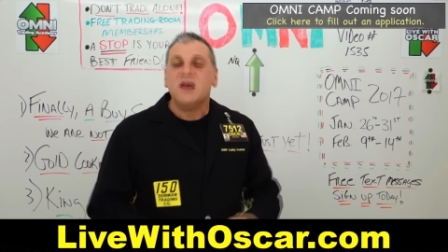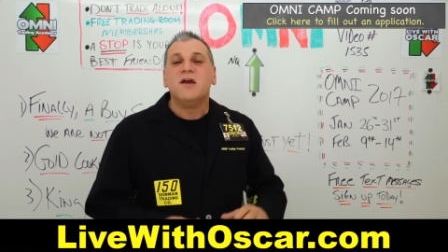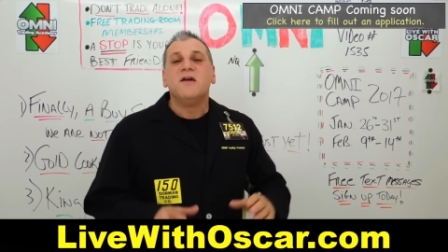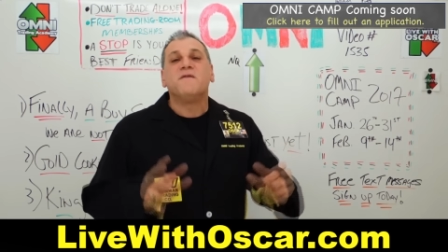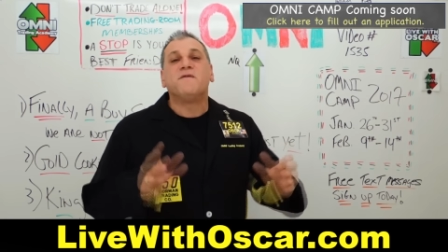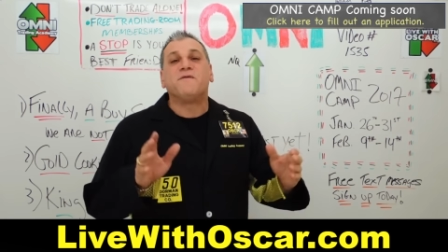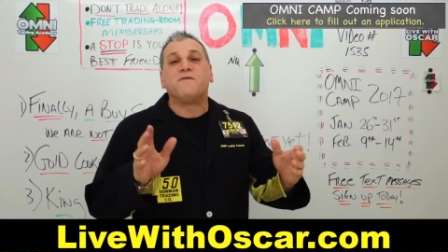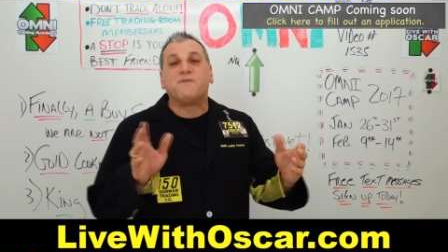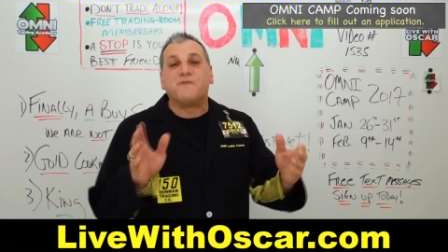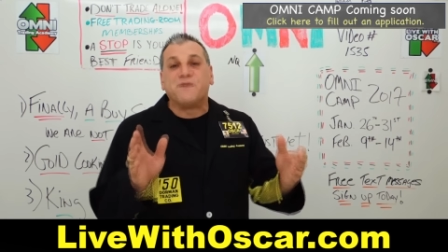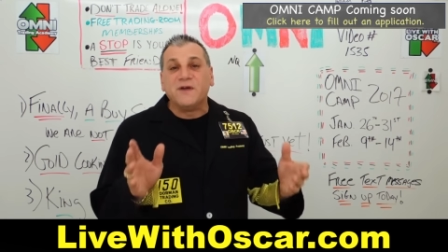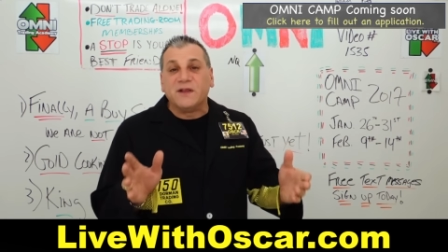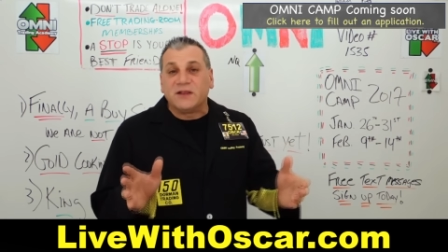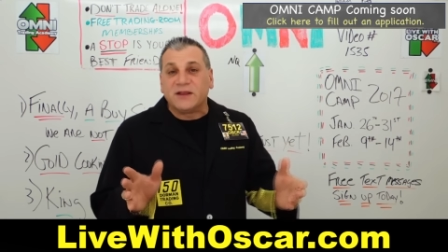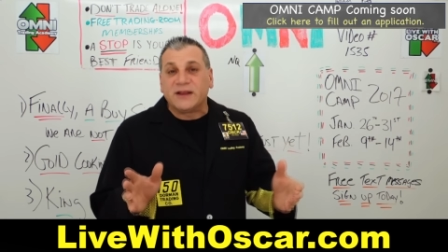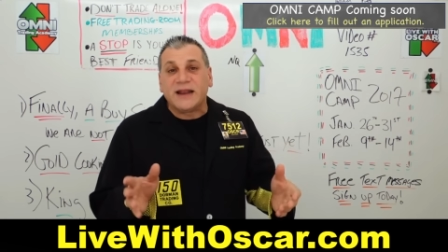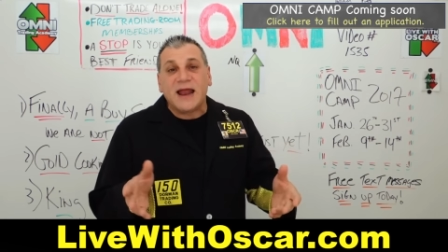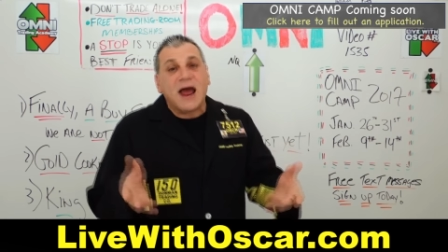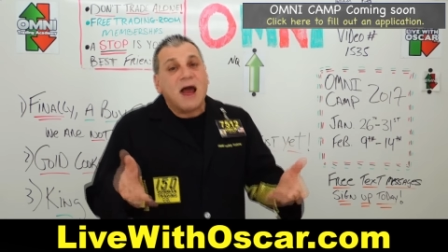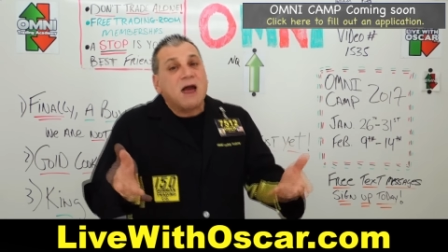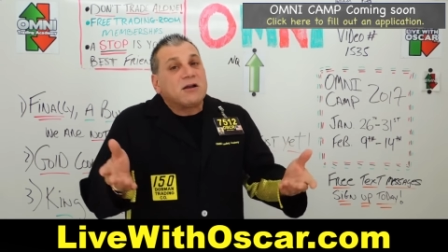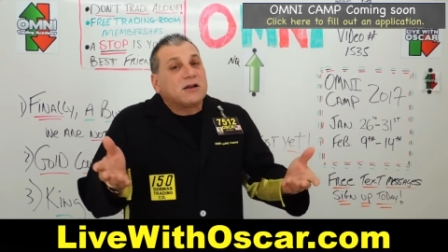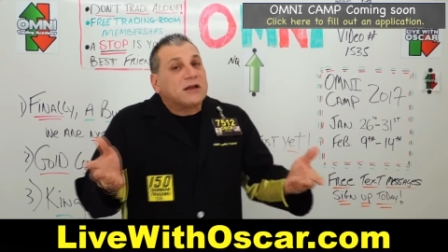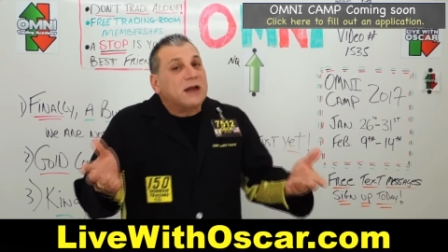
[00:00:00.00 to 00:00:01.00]
fill it
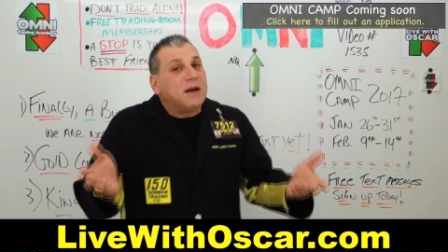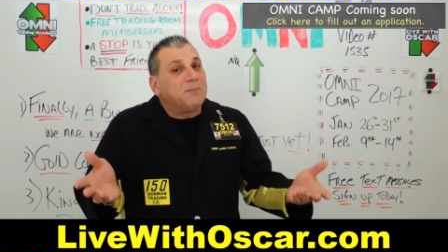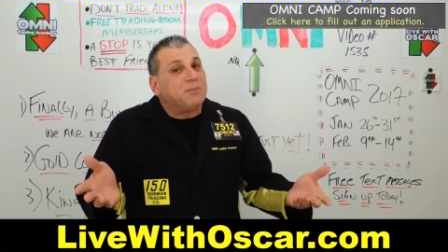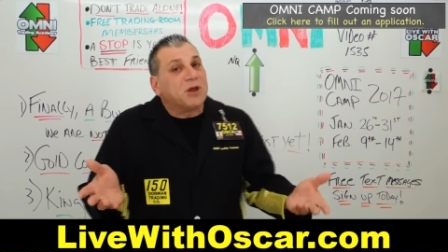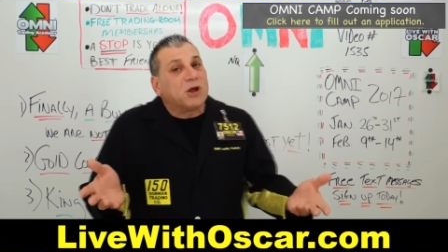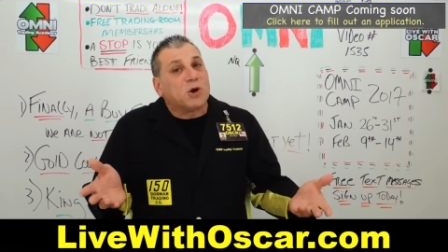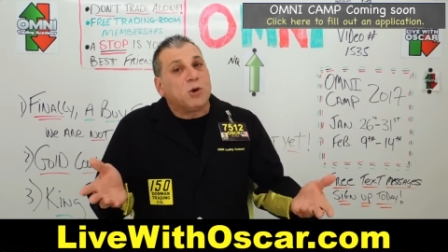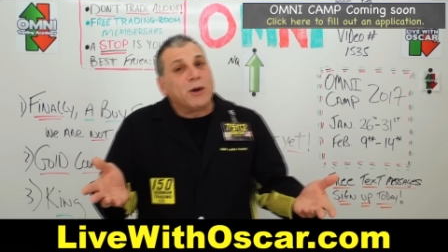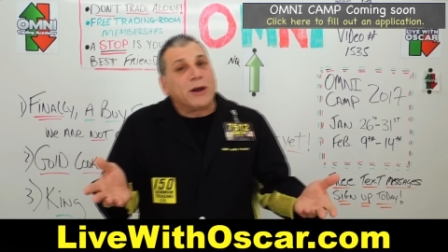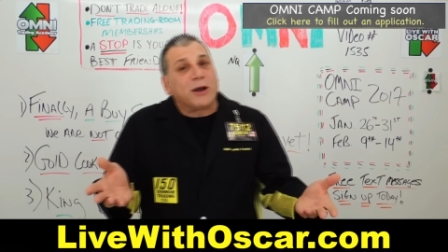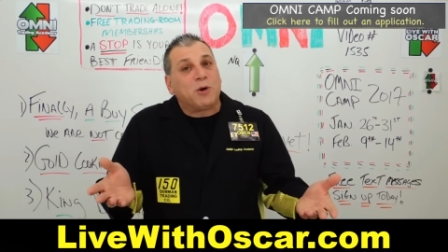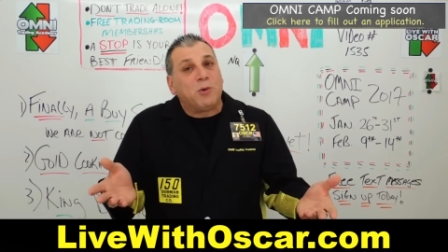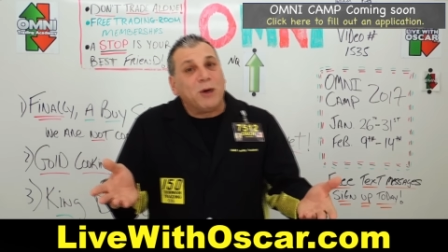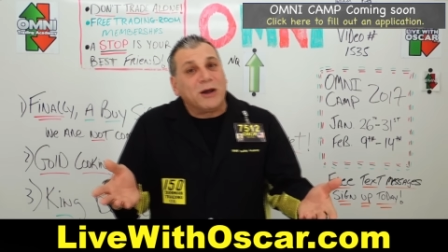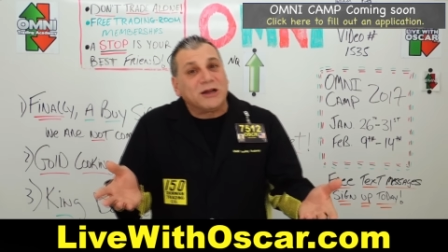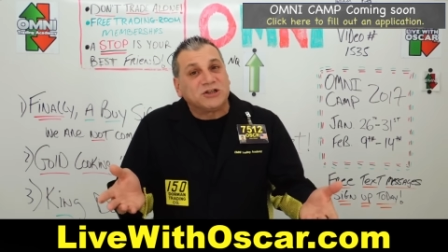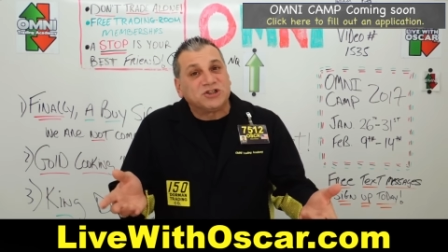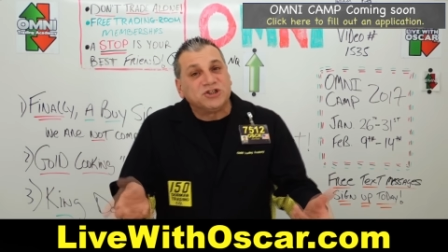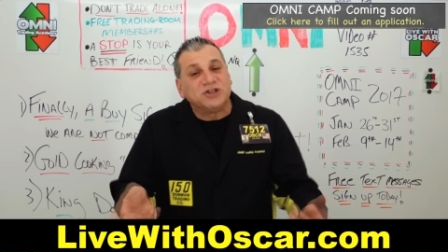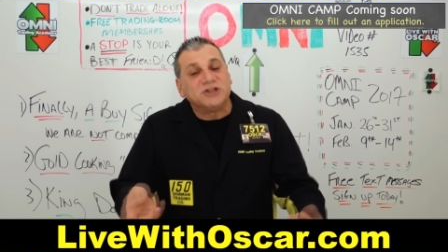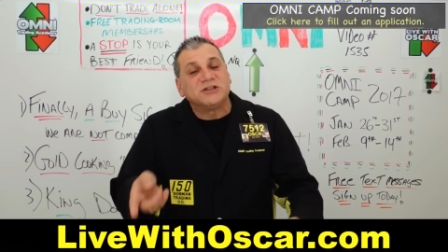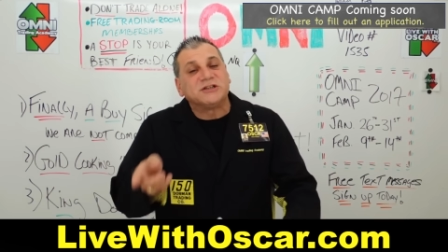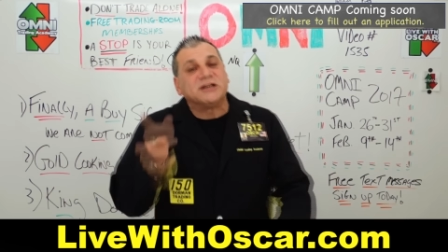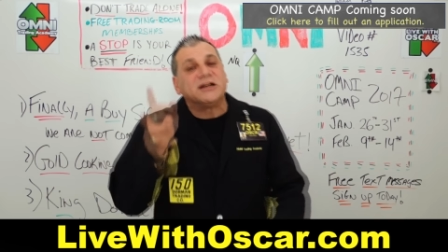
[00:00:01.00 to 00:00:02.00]
out, a couple of quick
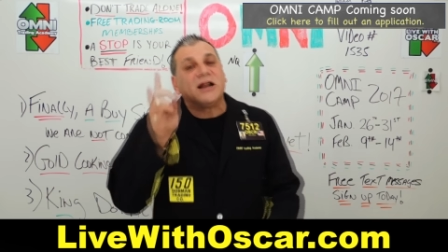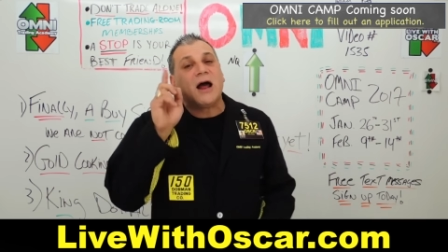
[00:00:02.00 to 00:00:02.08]
questions,